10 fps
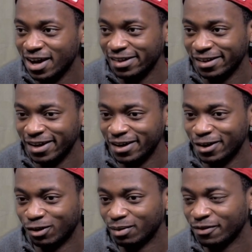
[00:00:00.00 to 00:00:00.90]
and then
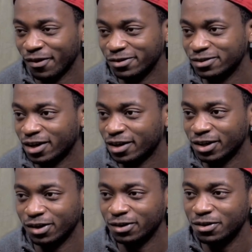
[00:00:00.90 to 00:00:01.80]
one of my friends was like,
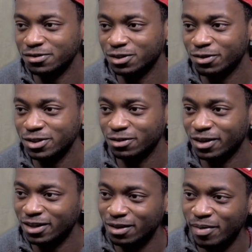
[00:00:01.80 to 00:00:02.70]
yo, you know there's a green
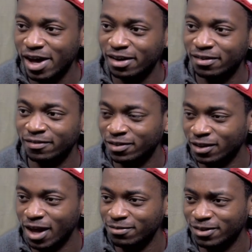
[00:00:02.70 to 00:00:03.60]
screen in the back of the
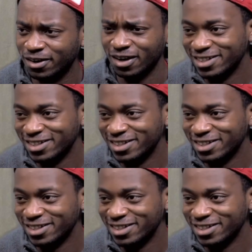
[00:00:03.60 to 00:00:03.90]
library.